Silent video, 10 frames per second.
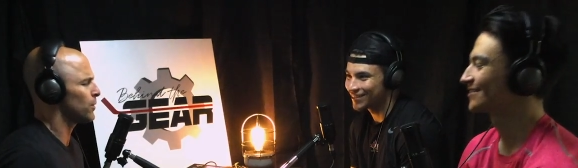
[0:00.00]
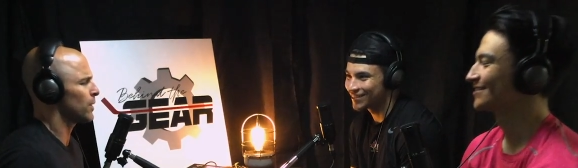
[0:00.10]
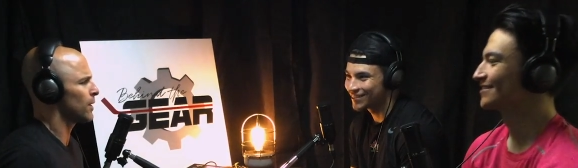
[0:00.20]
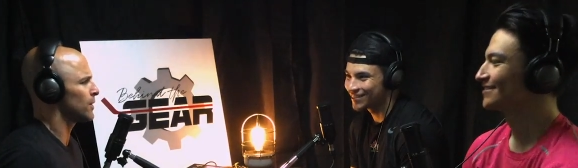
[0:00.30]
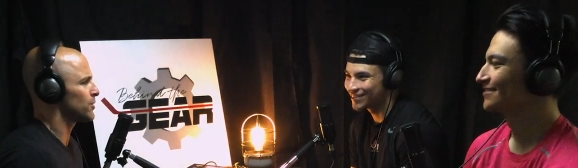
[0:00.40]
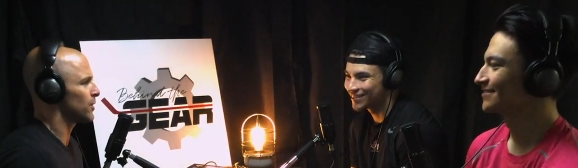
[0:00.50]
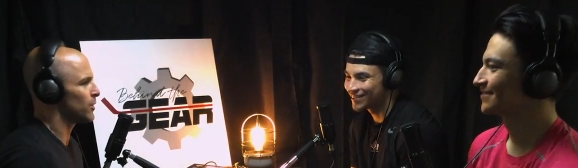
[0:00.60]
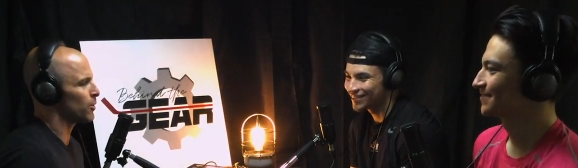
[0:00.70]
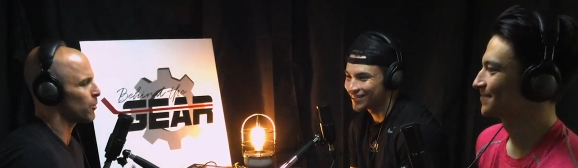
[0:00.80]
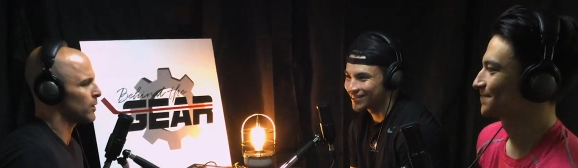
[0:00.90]
Speaker 1: who cares right
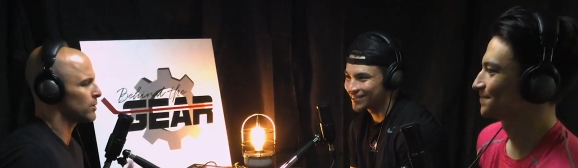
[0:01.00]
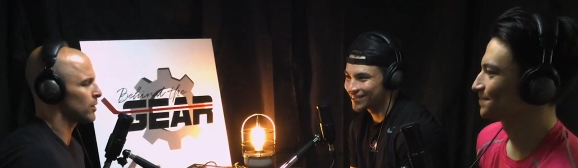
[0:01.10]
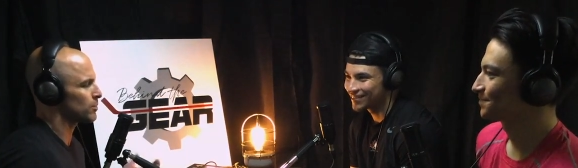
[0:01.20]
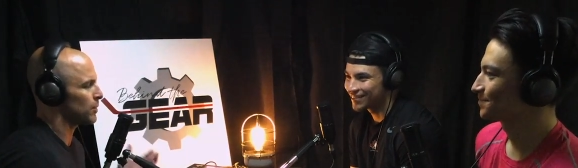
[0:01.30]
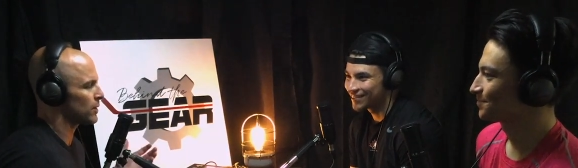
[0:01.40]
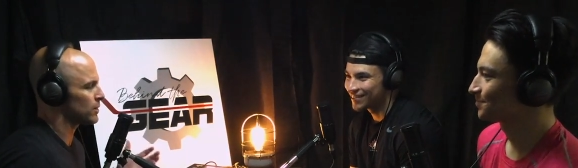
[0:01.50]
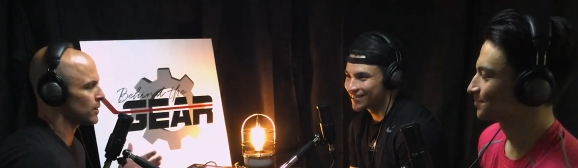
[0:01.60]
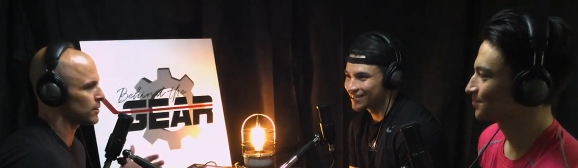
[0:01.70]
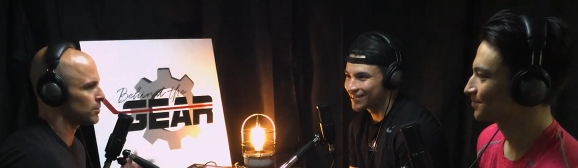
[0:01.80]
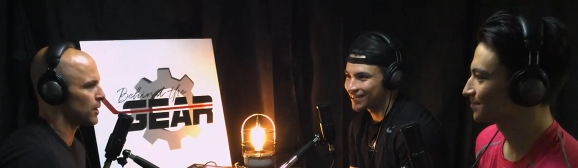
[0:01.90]
you wear white socks black
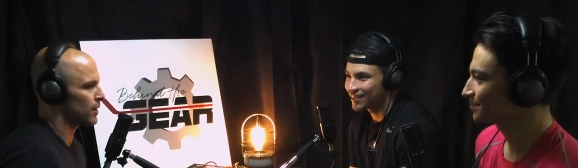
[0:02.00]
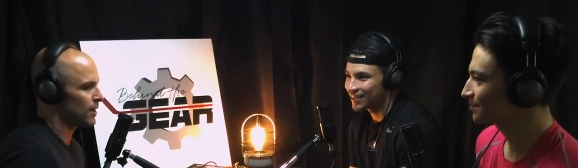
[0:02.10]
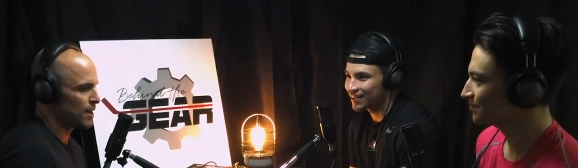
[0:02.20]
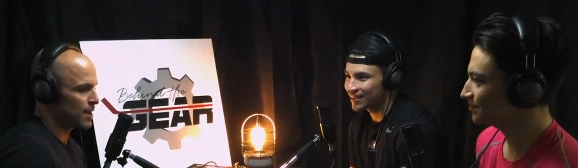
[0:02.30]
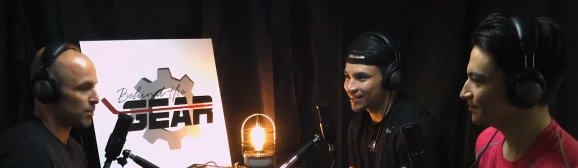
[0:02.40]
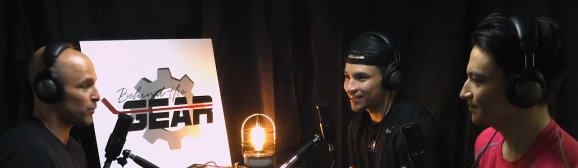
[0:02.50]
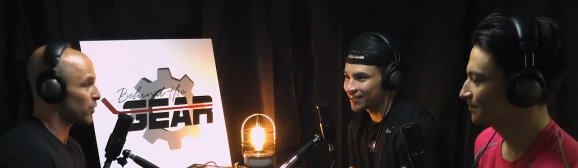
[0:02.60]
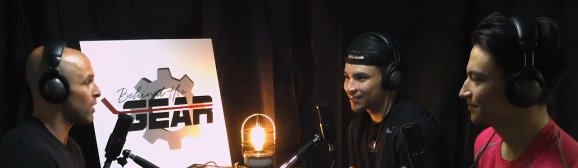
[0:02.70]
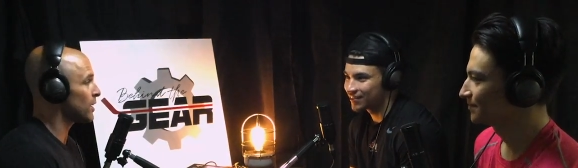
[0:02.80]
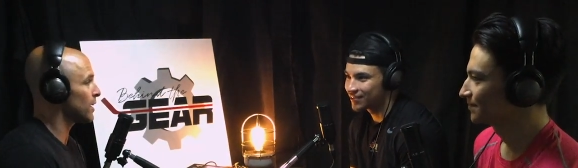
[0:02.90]
socks doesn't matter but for
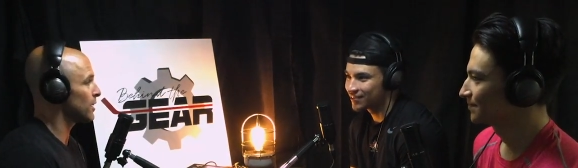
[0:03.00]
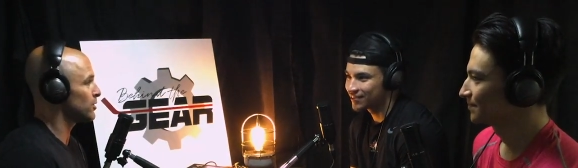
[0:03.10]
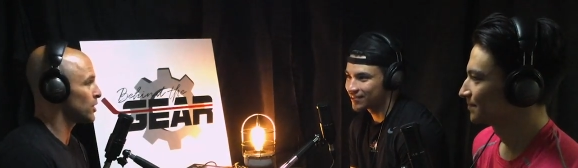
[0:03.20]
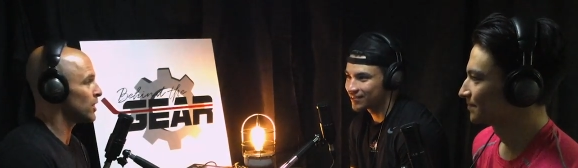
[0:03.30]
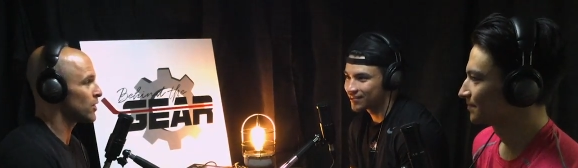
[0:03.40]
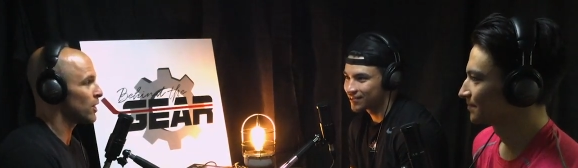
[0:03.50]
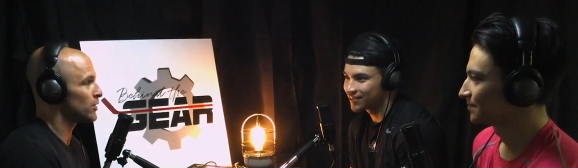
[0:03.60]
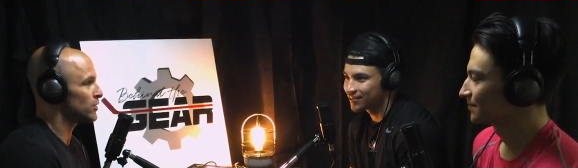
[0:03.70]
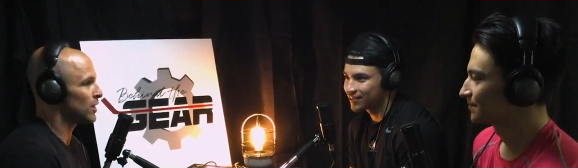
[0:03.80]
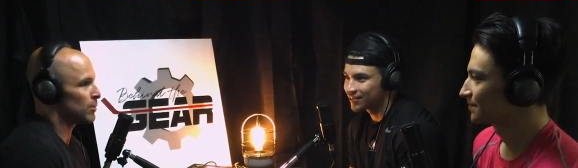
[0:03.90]
hockey guys you change the color of
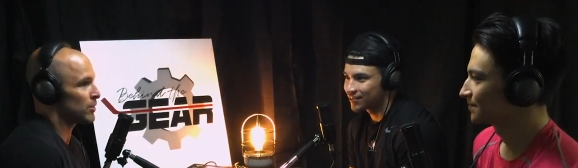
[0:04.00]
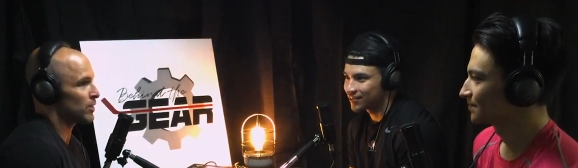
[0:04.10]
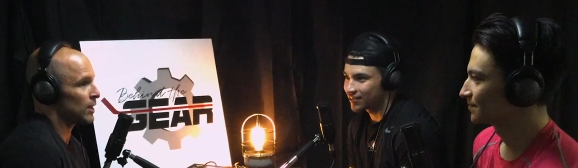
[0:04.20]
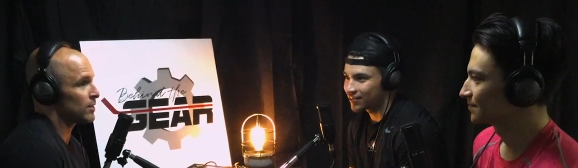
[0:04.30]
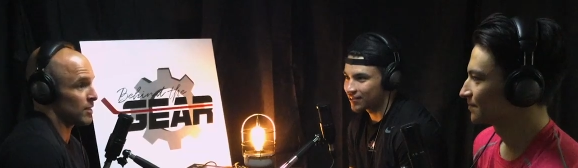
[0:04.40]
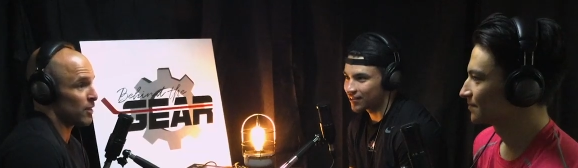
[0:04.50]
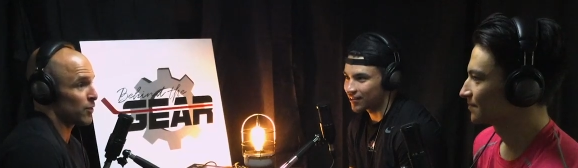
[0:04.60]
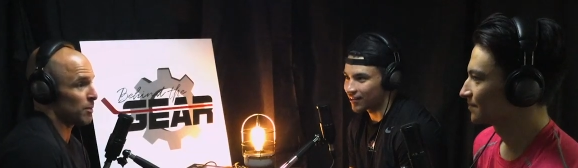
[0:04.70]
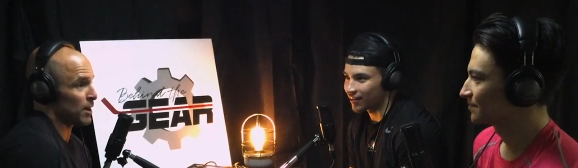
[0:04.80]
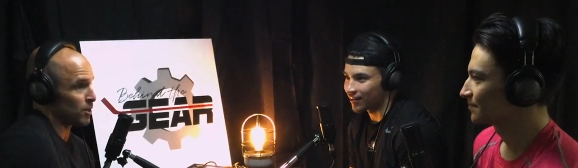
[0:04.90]
your tape it's it's
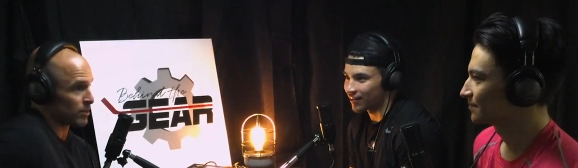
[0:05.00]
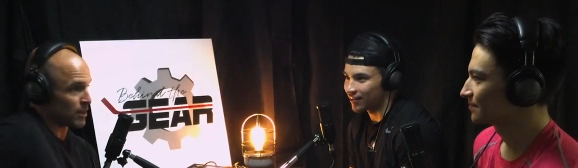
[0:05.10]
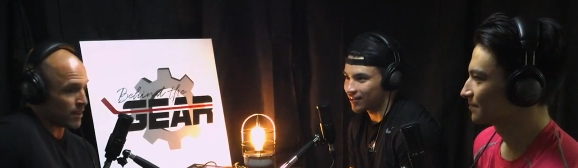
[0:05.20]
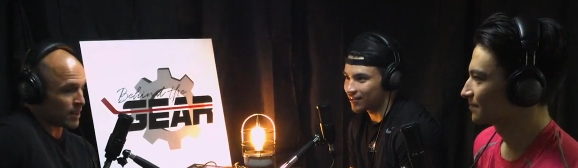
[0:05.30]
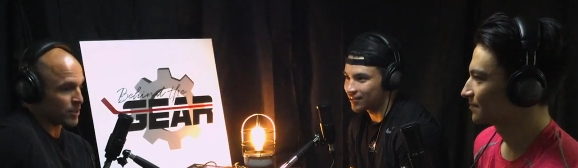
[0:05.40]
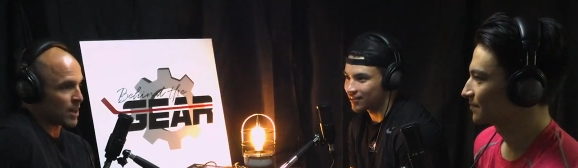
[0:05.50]
different man you look down that